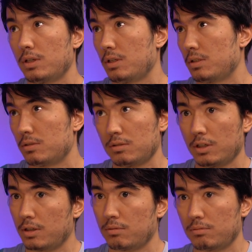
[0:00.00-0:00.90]
And
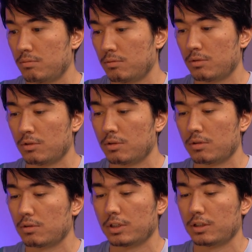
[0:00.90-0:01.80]
yeah,
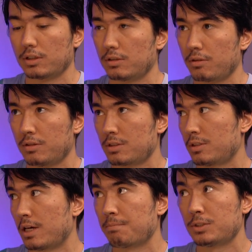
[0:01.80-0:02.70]
like nothing's
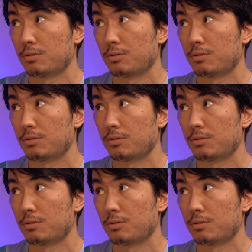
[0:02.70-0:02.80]
gonna happen